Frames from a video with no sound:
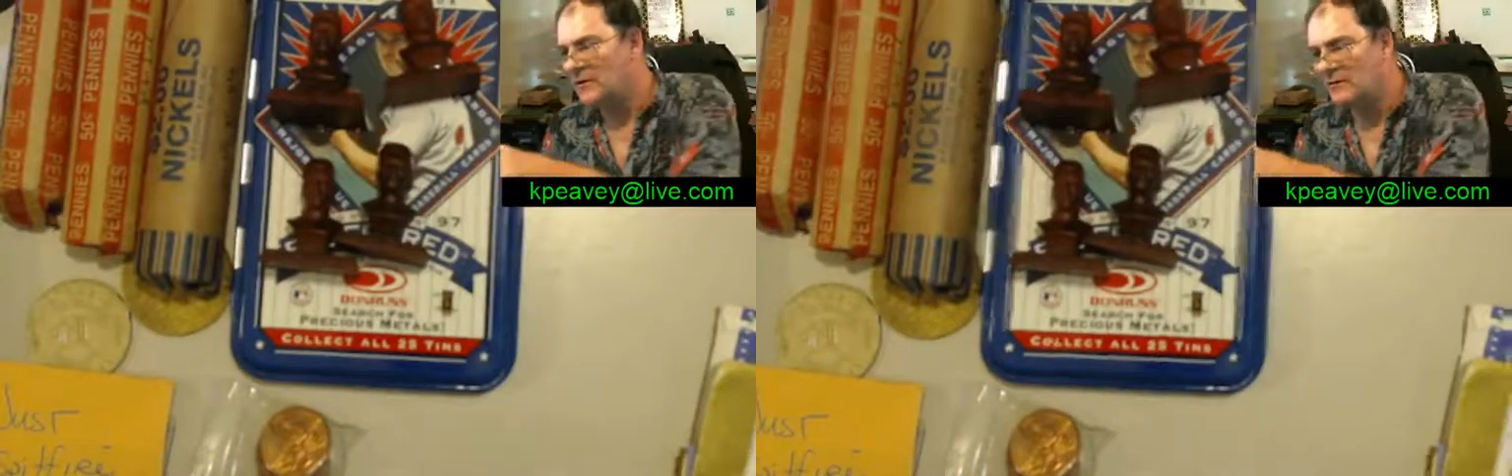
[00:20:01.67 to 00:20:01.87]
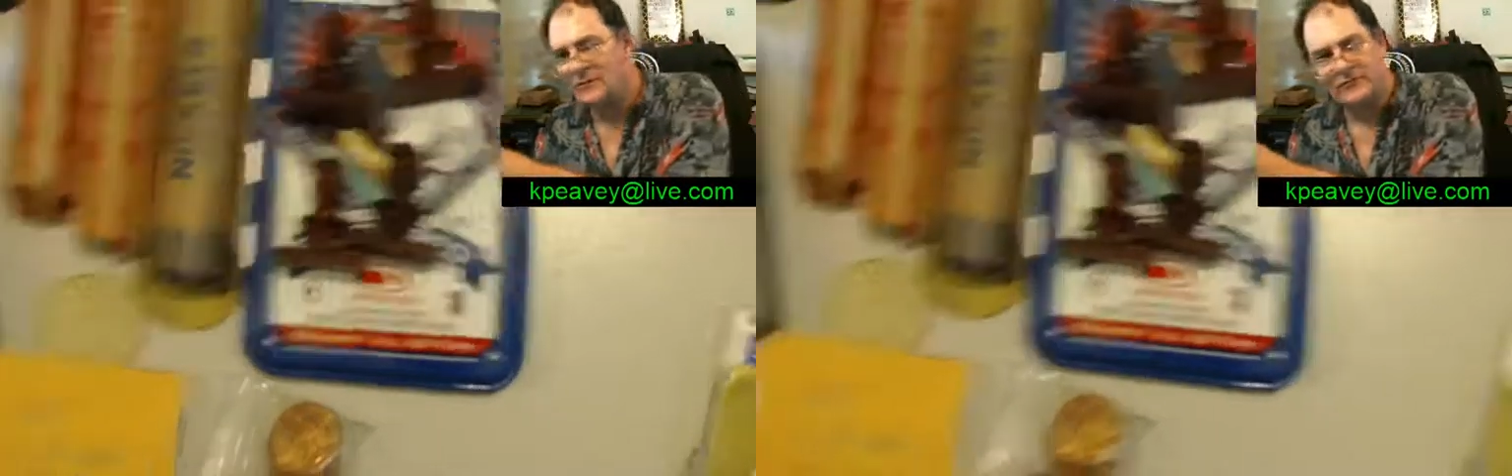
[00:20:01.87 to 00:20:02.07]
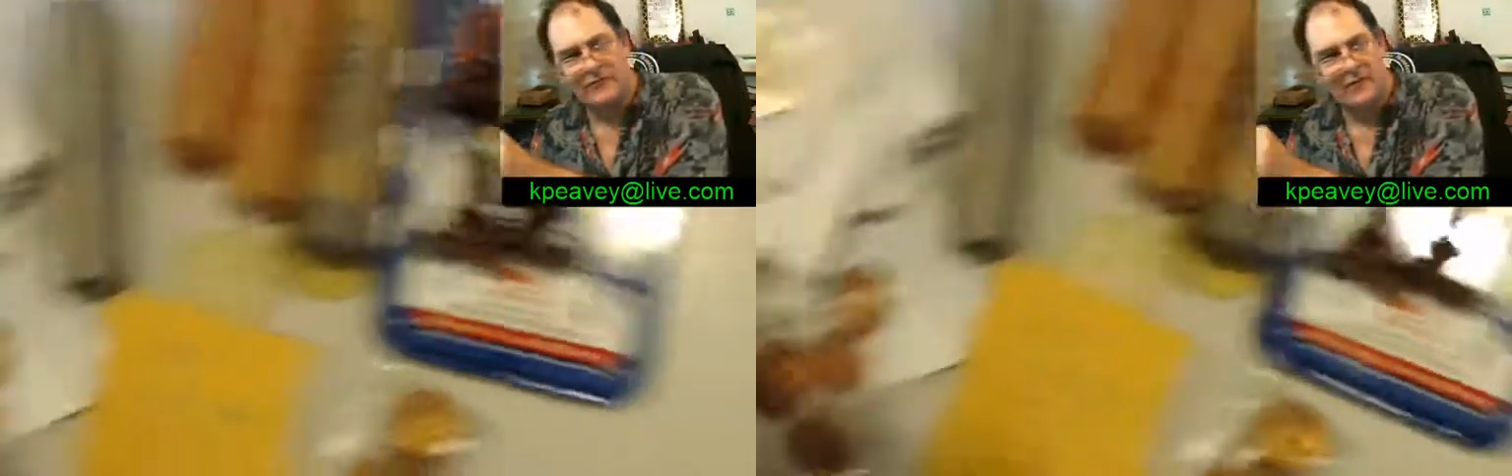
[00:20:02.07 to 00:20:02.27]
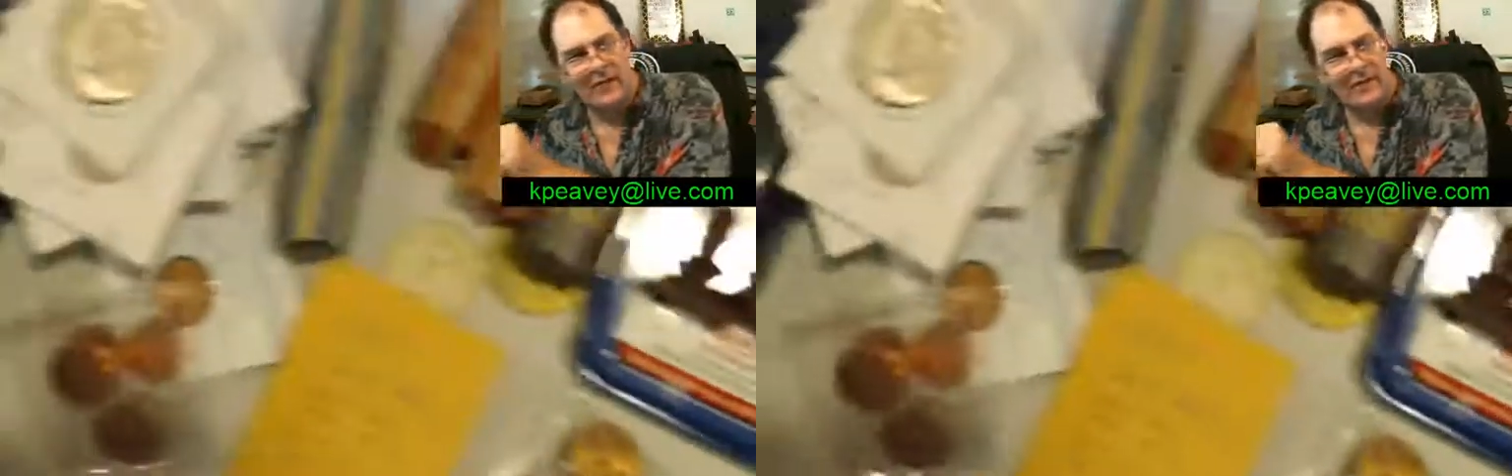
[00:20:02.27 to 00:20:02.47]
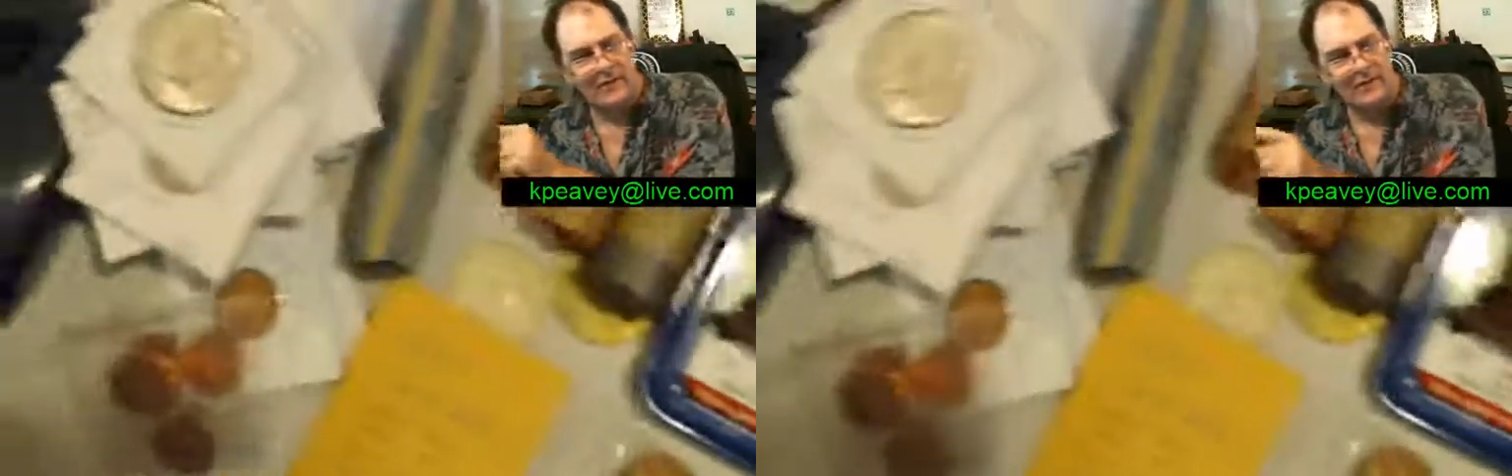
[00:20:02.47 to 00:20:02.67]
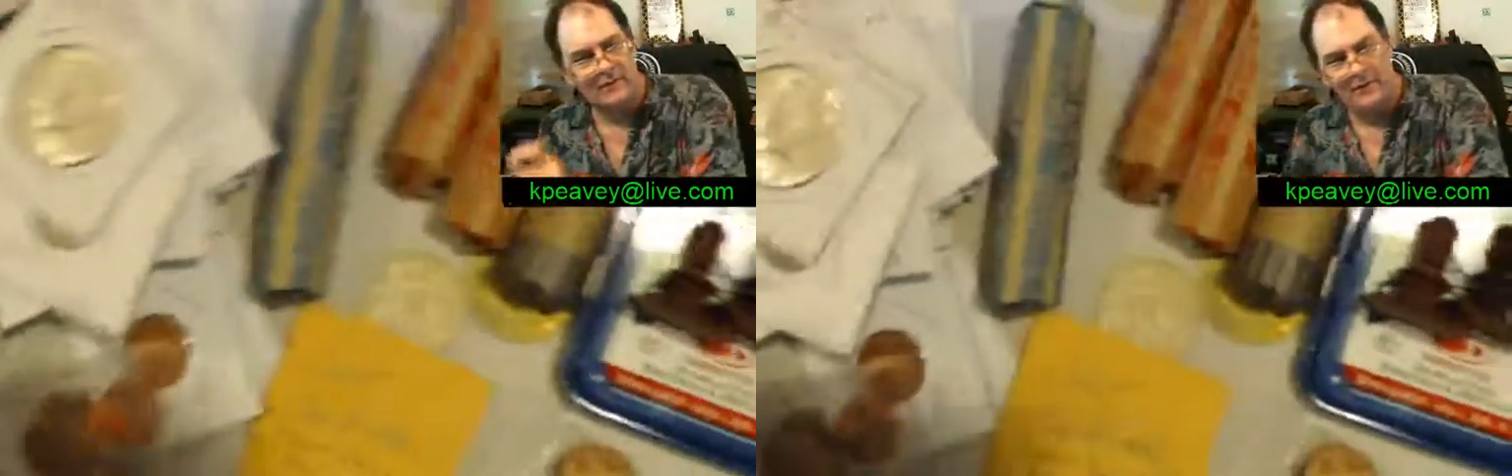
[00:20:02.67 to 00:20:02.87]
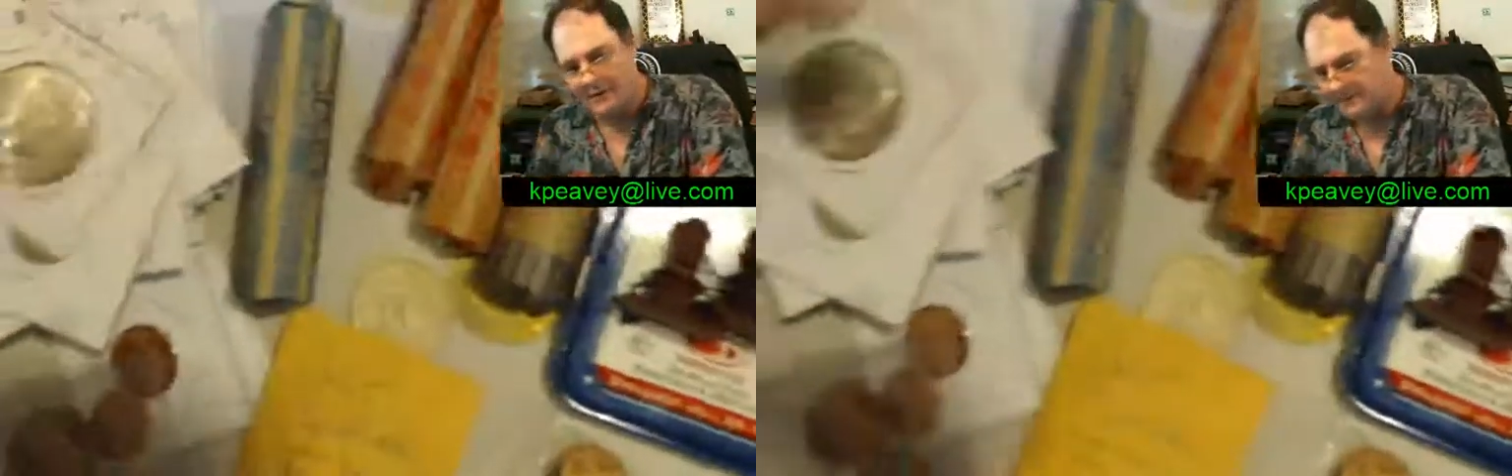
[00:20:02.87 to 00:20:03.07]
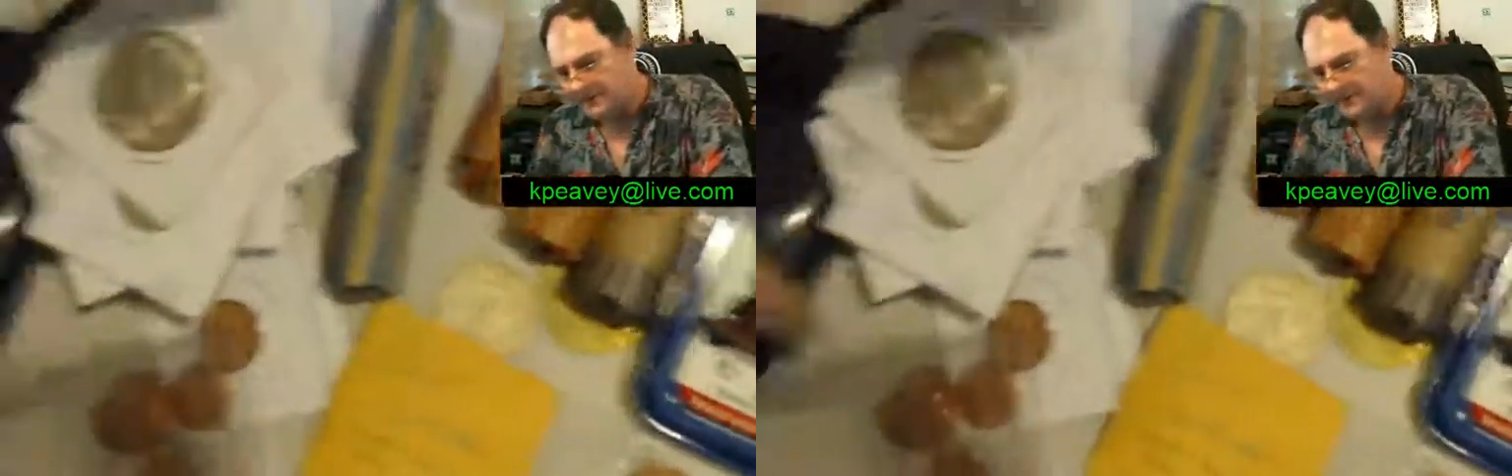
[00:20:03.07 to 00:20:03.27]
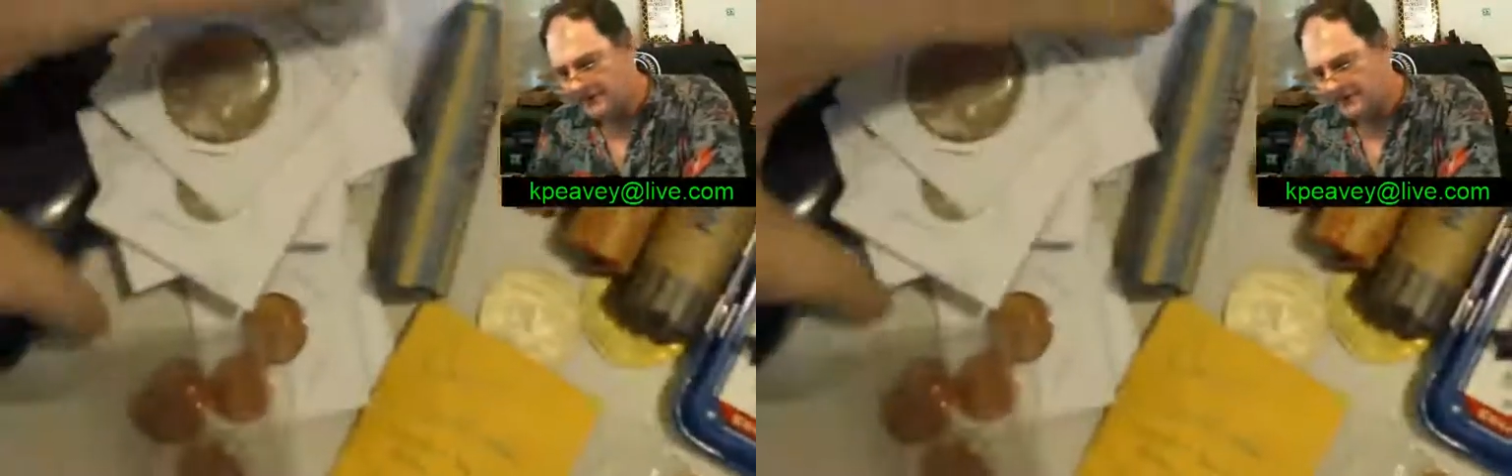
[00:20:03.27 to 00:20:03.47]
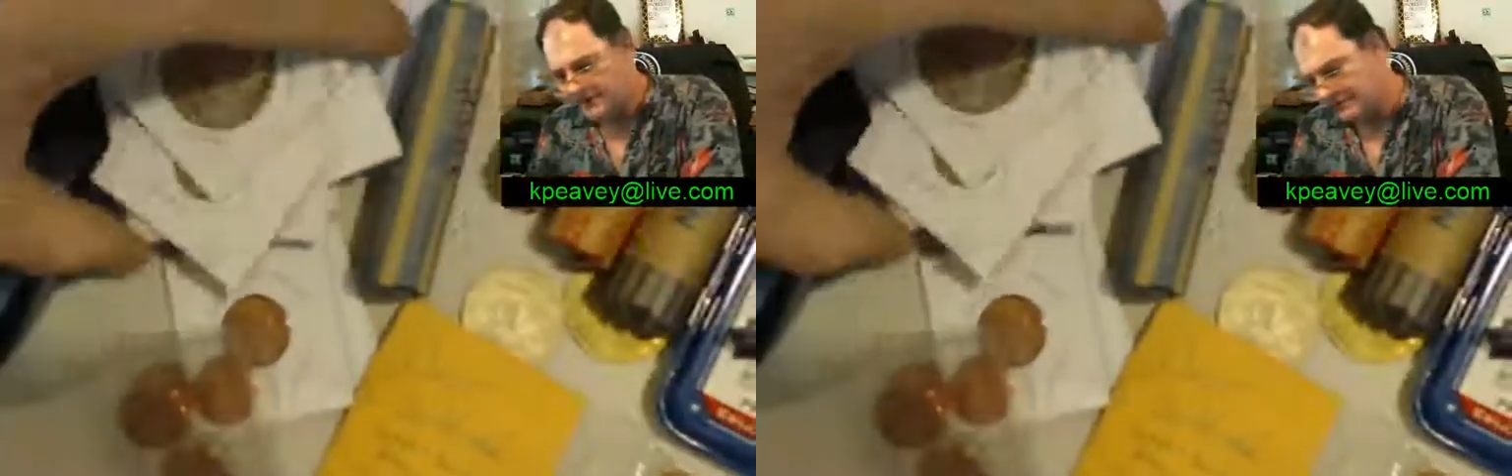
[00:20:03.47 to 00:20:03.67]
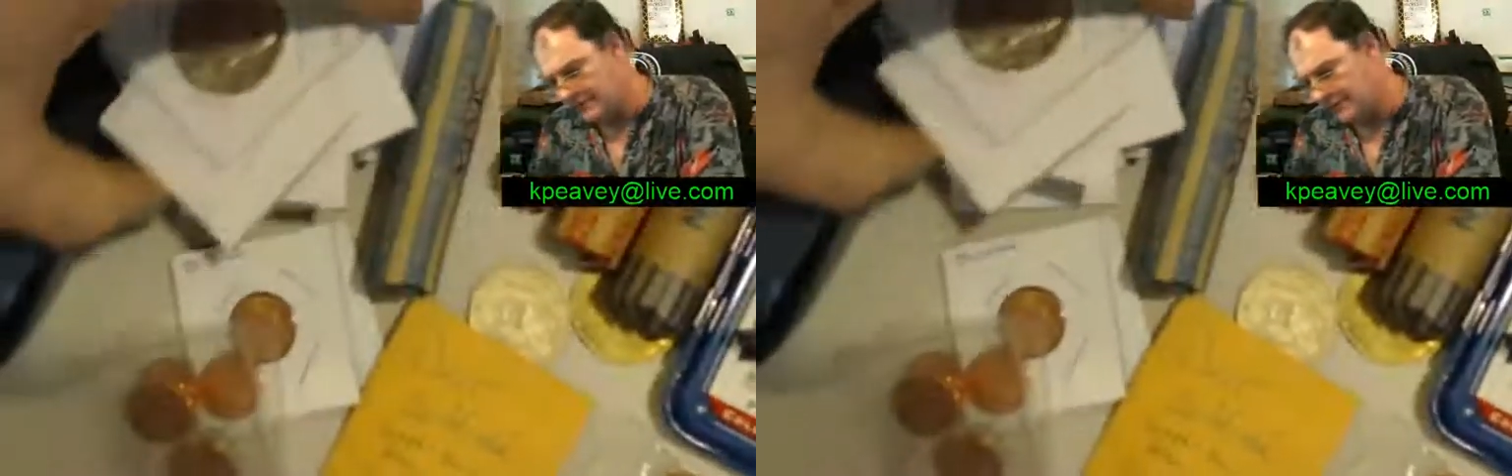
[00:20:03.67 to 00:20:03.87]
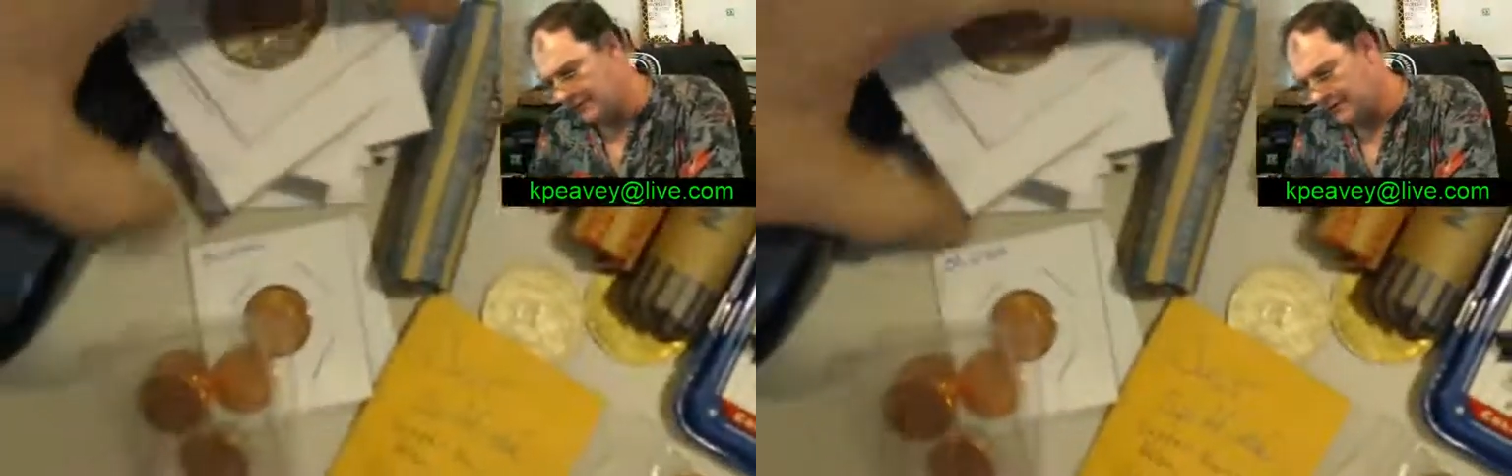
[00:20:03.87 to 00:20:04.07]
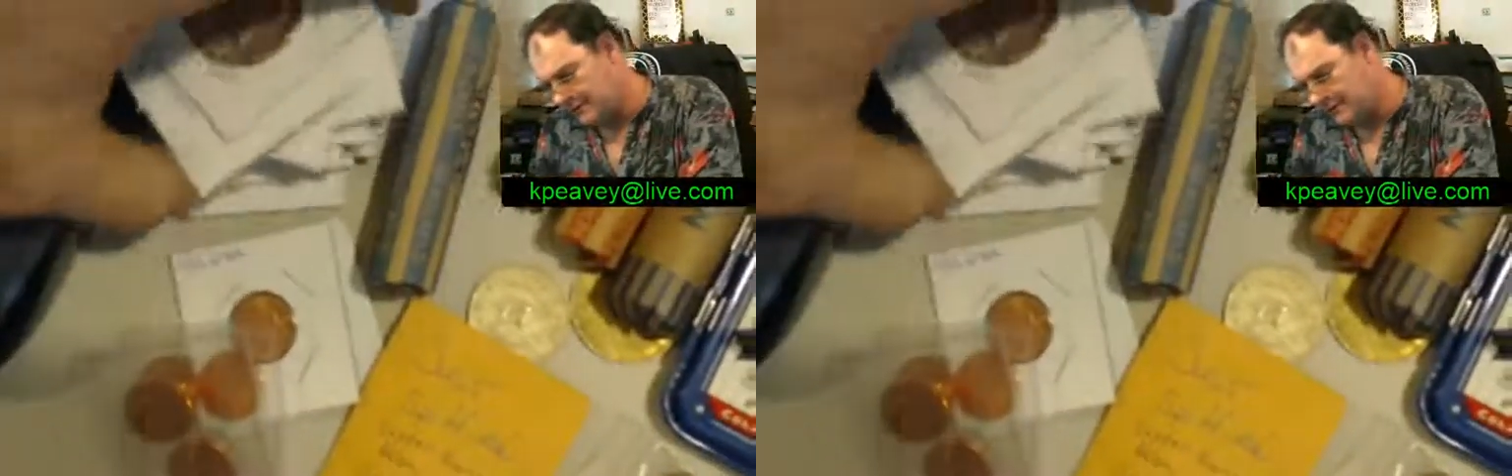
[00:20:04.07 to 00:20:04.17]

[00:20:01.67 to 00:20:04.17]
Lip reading: And there's, bunches of it here.